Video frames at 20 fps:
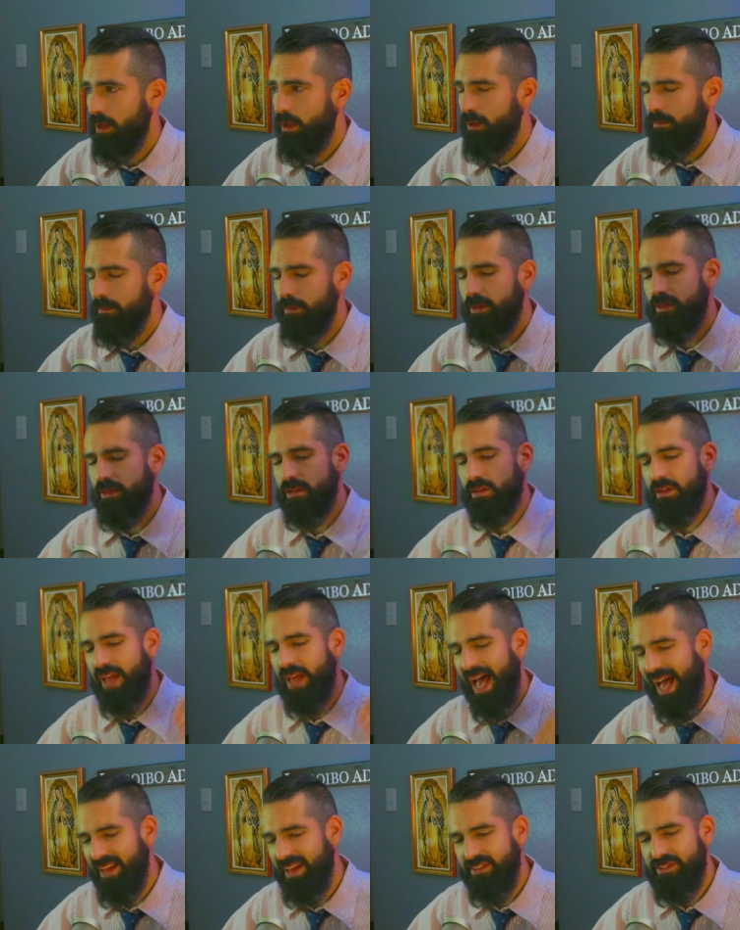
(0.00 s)
But the
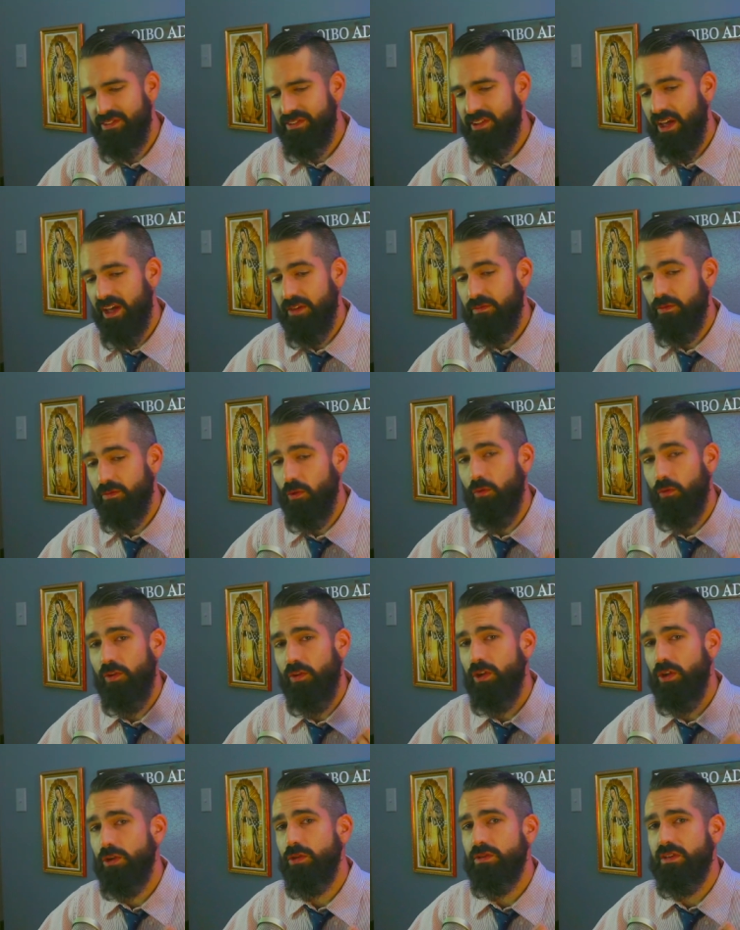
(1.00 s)
Latins had
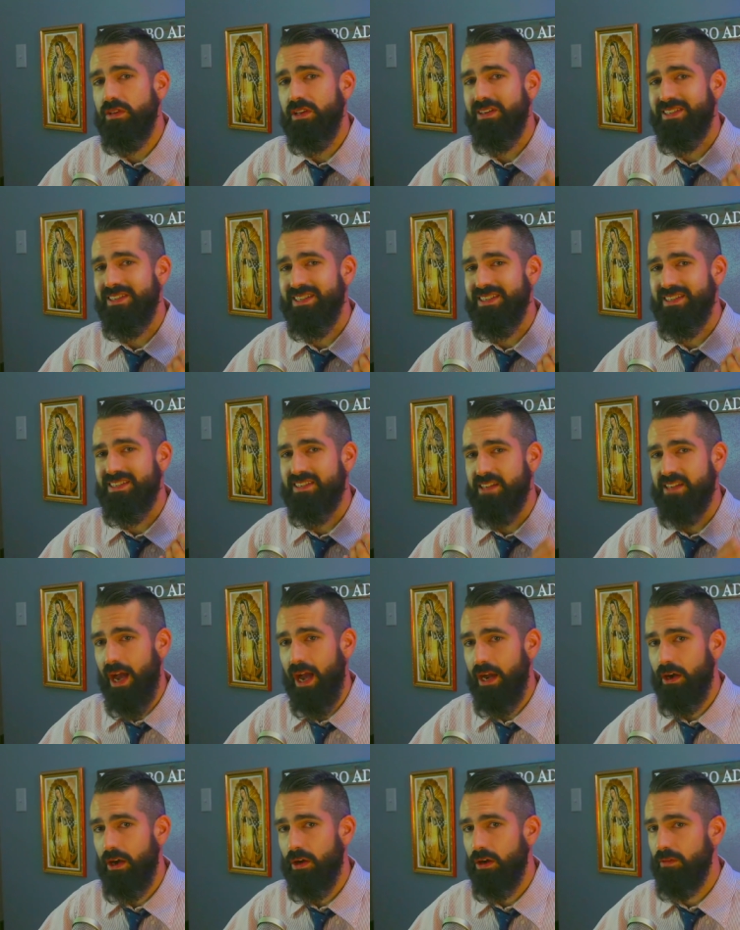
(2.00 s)
fulfilled the
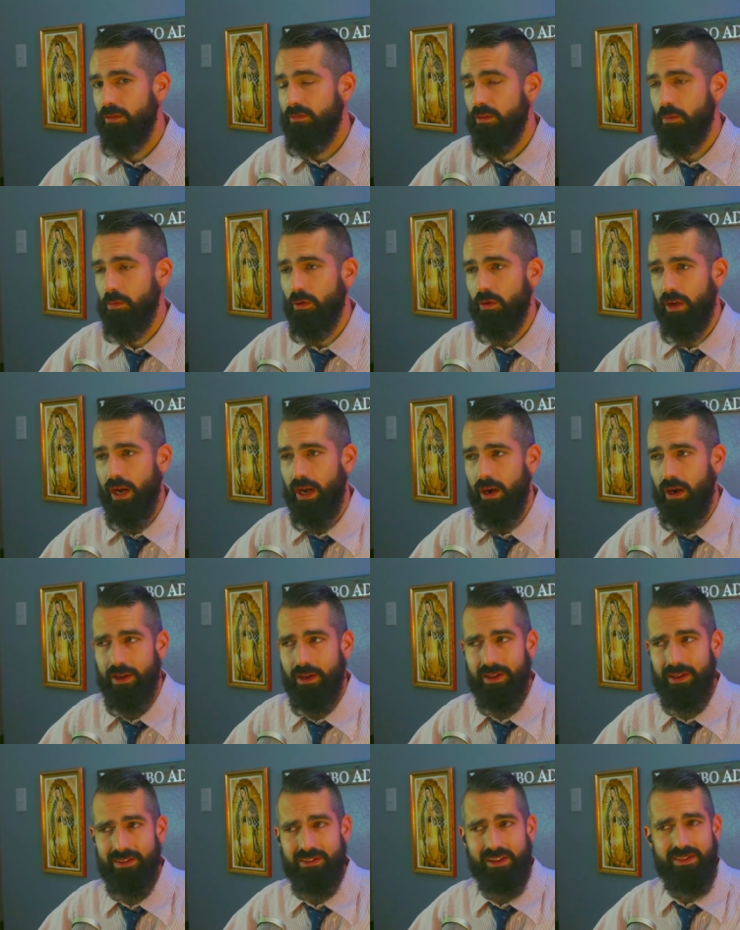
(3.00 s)
desire of the
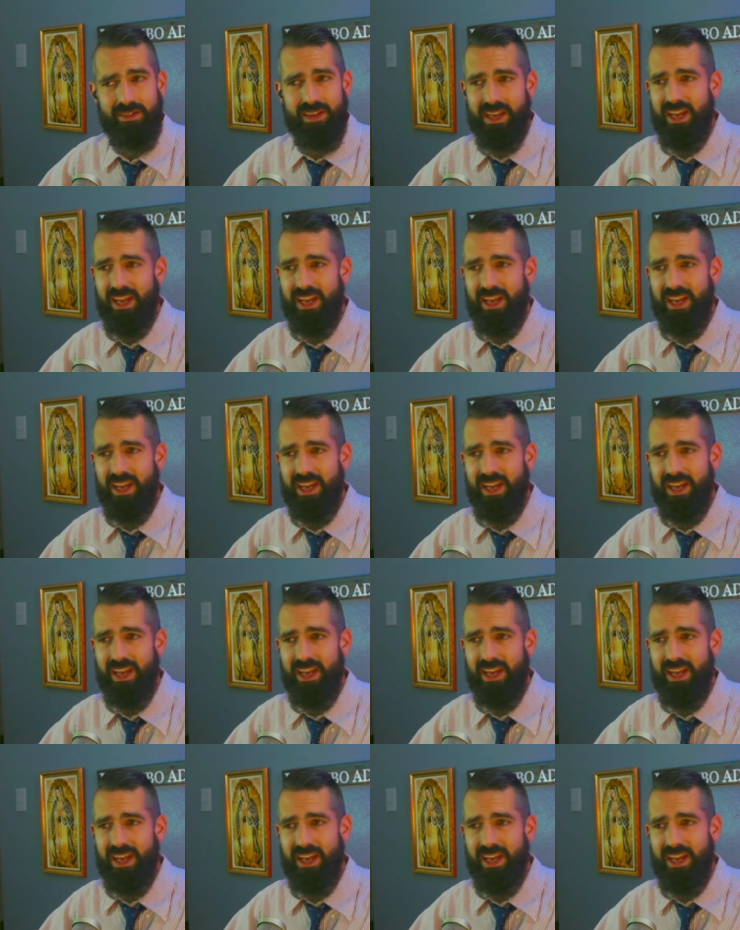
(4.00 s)
Bulgarians that the